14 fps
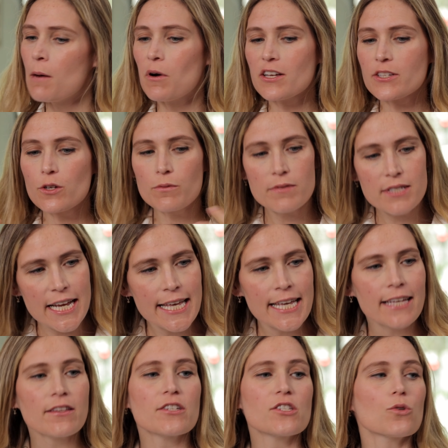but also taking
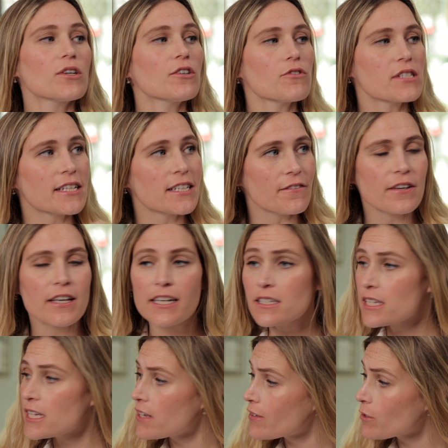in the historical
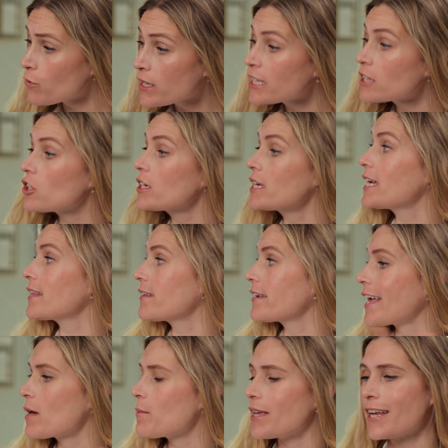significance and even really looking at the
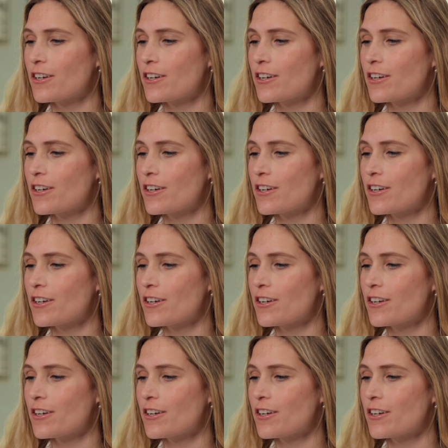gamut,